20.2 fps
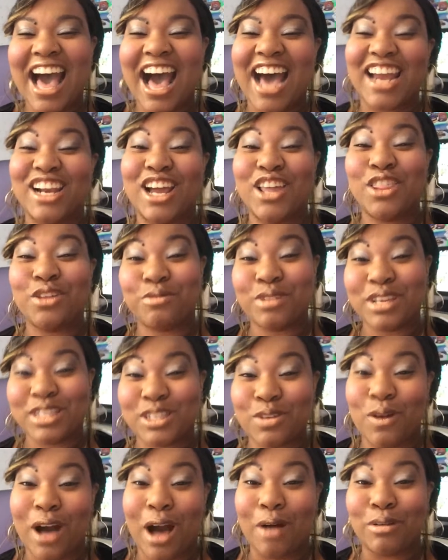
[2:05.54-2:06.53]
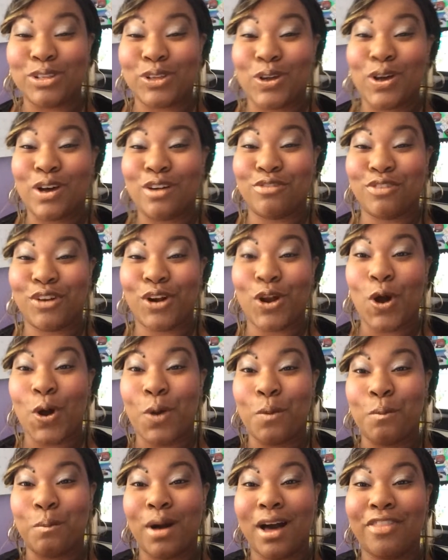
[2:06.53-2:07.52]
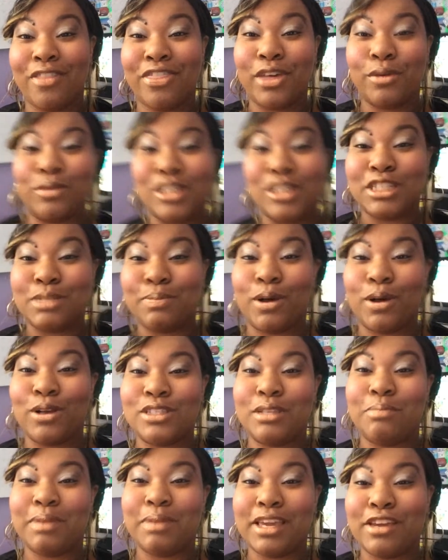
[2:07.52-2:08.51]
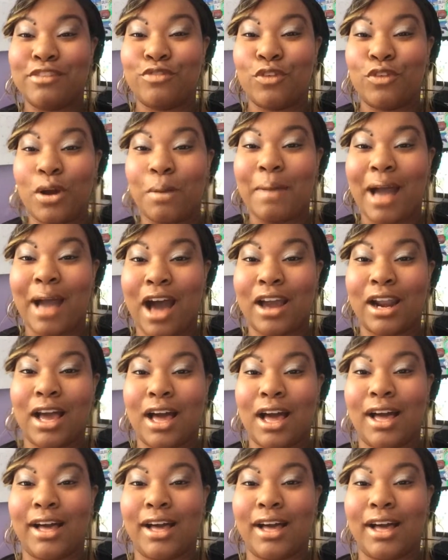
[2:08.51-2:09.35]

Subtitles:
another reason why I was going for a whole month. It was supposed to be for about